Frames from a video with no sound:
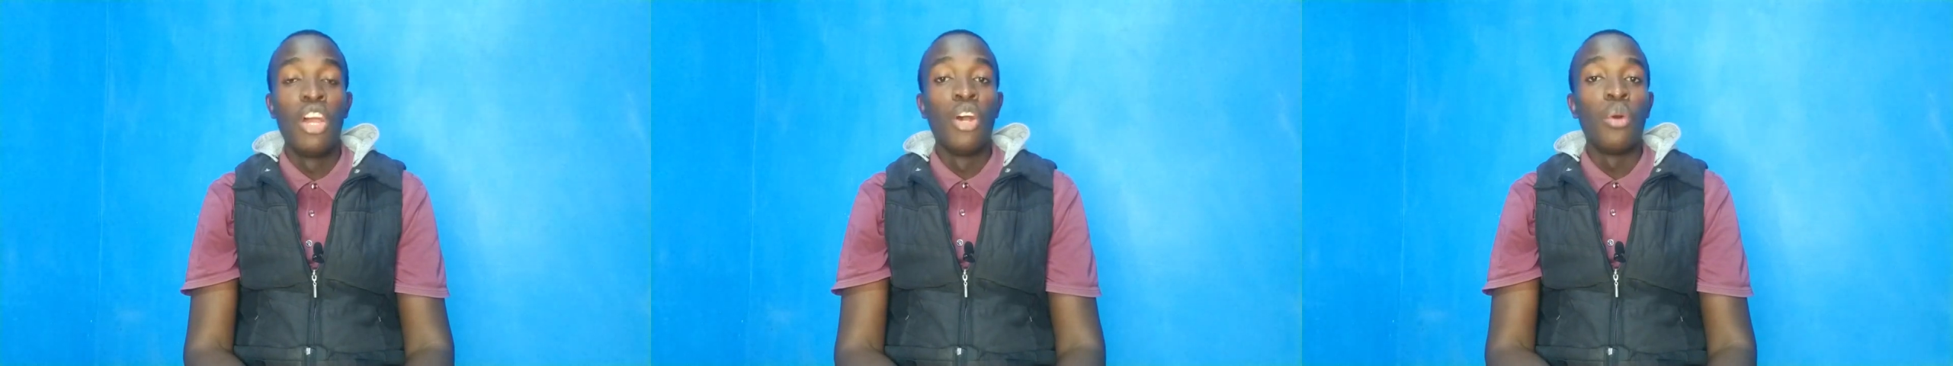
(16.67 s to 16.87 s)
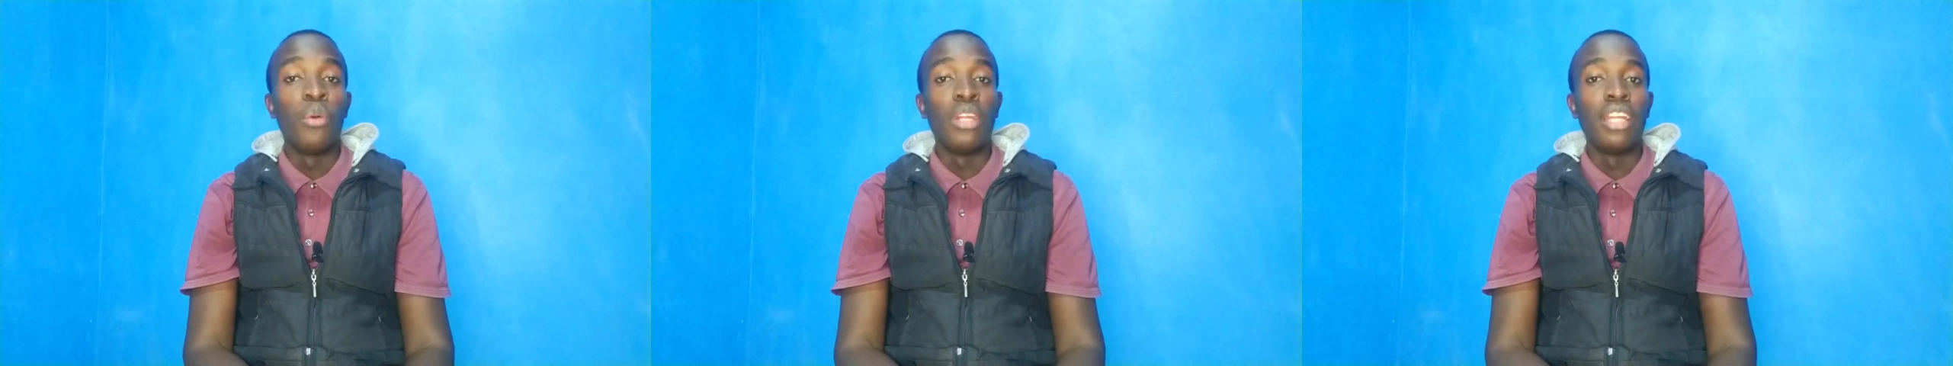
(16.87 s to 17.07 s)

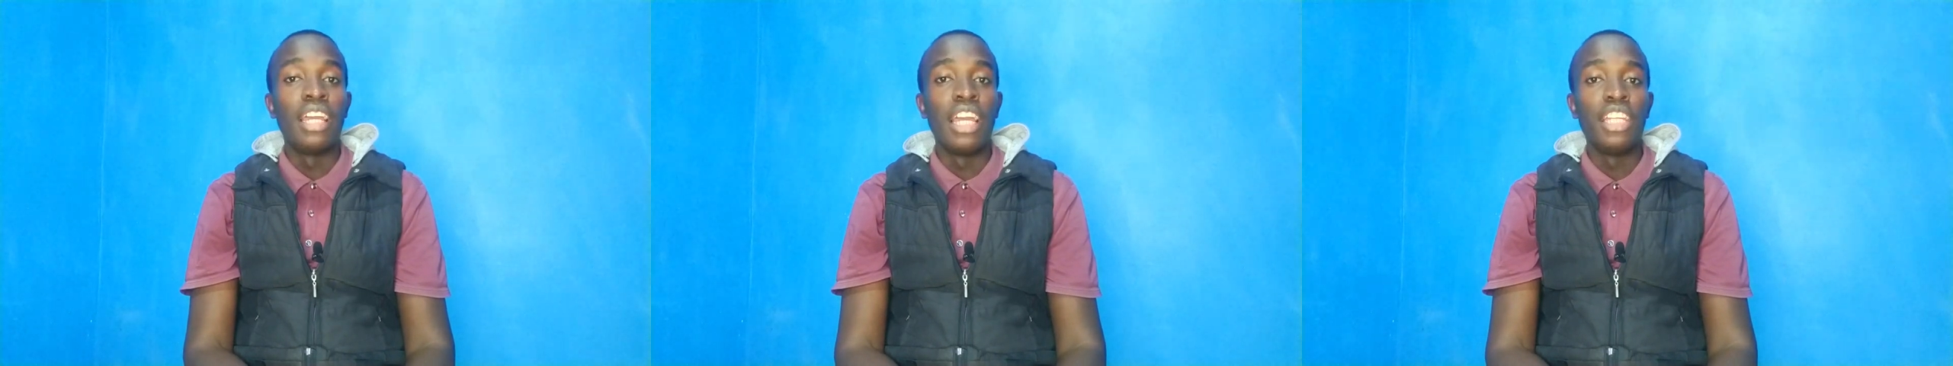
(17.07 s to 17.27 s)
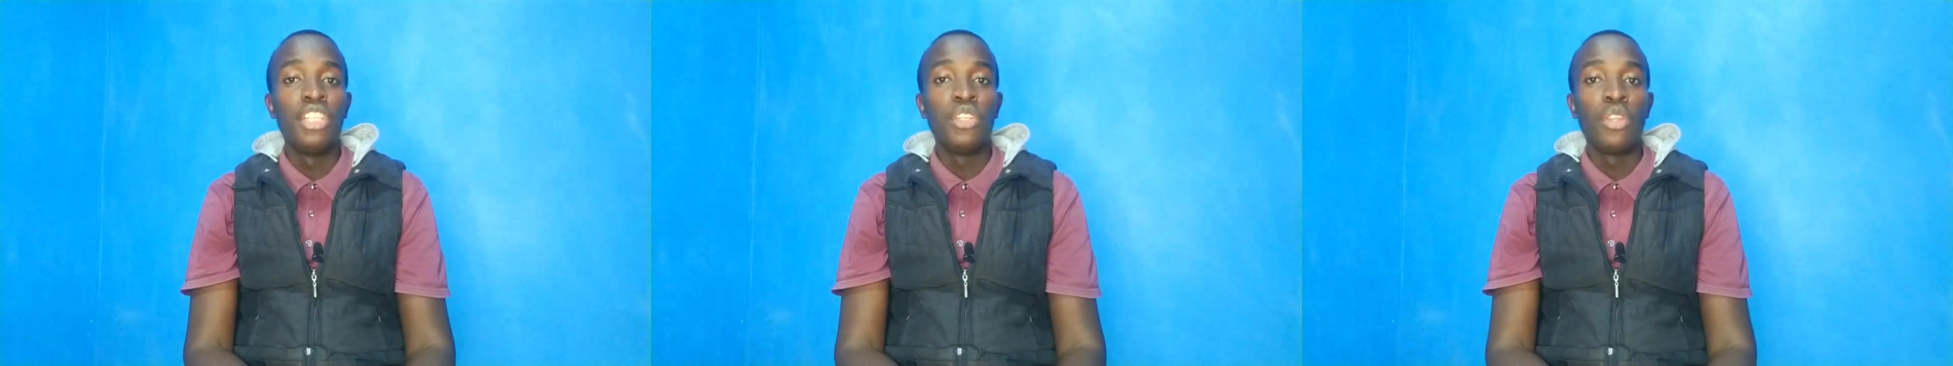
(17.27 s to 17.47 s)
We'll
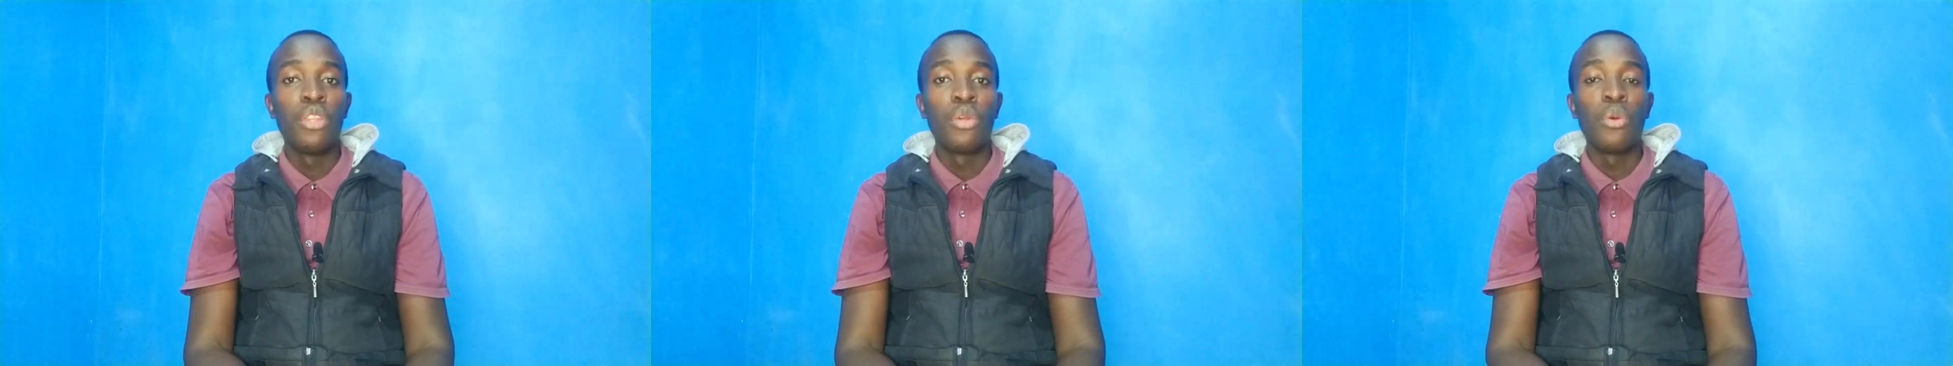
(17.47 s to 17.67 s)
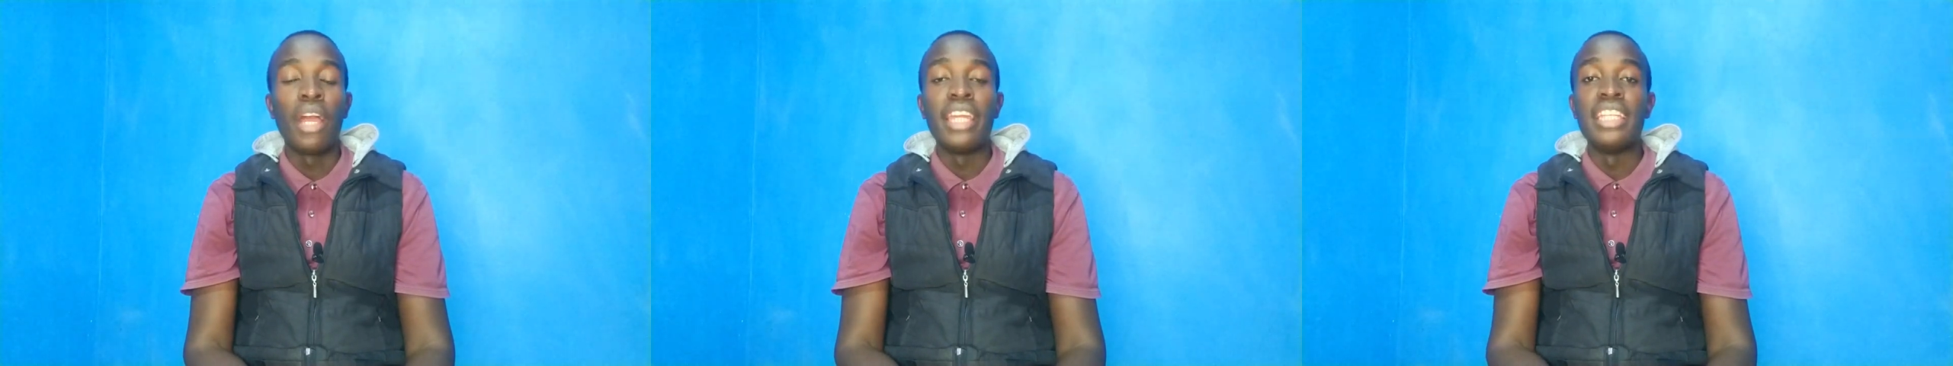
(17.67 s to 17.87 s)
guide you
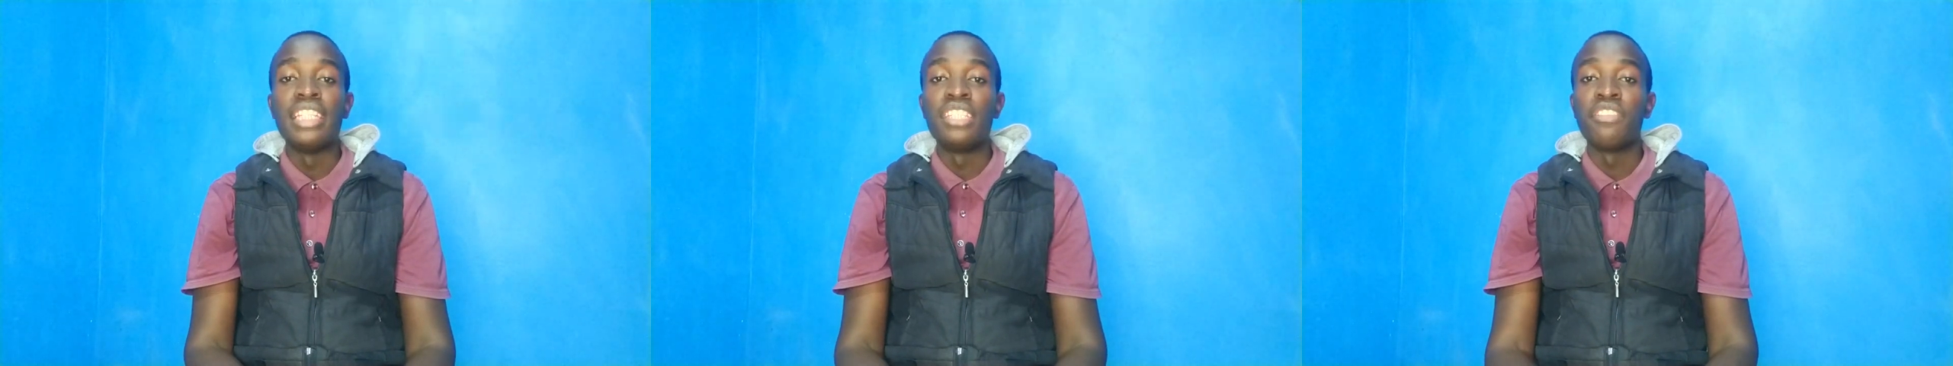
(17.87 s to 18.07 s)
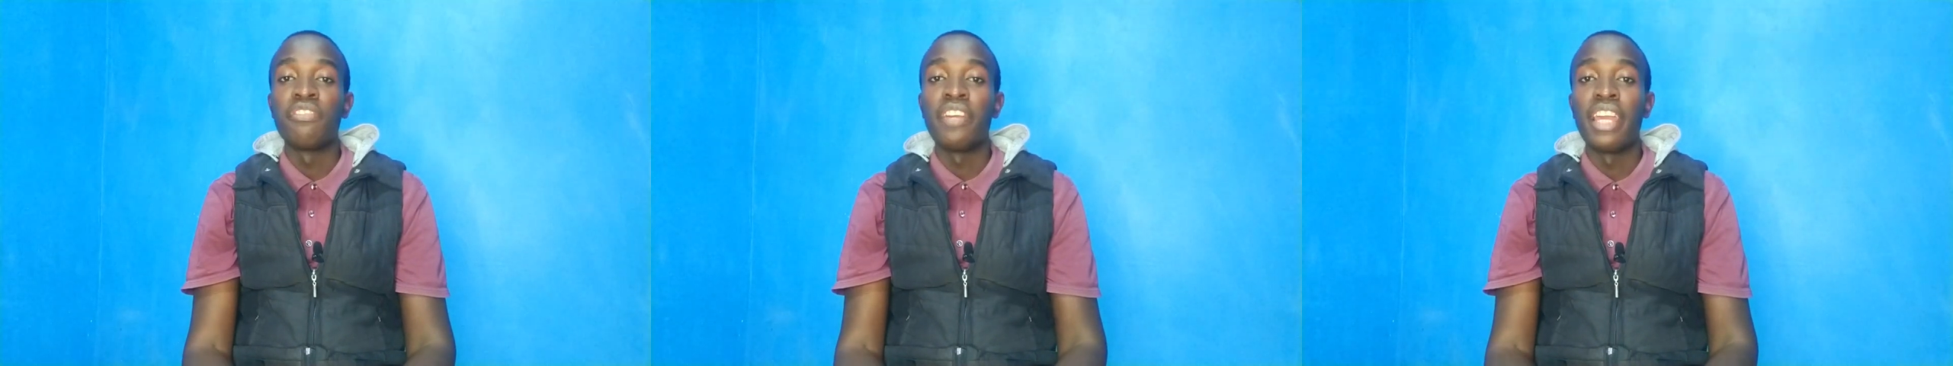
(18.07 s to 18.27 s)
through
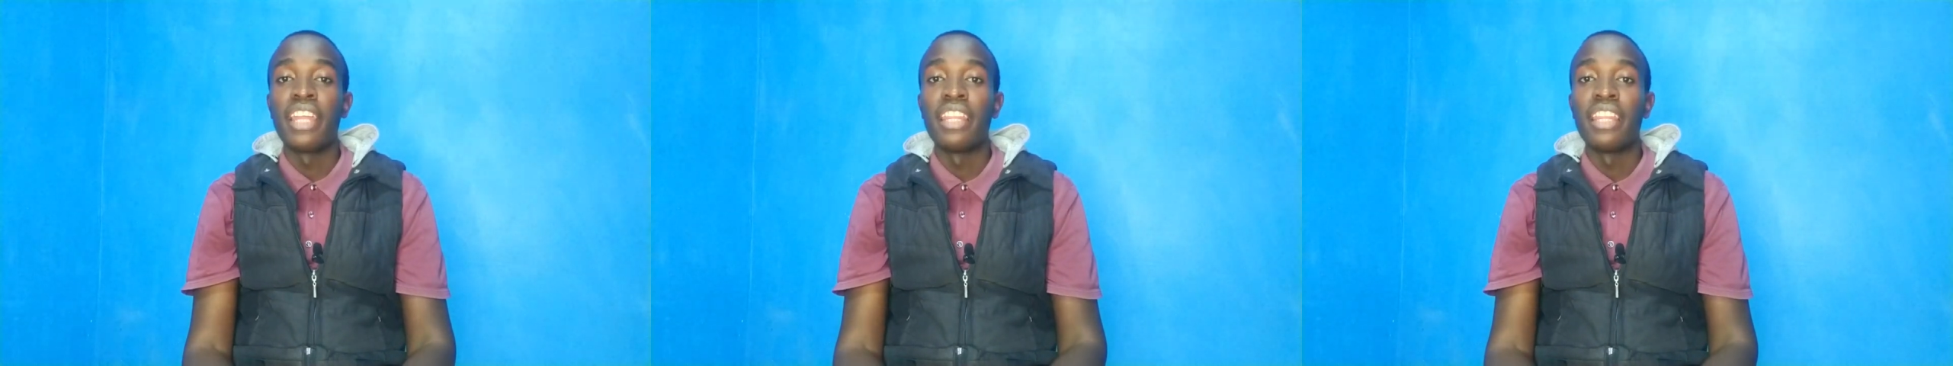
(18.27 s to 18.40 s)
identifying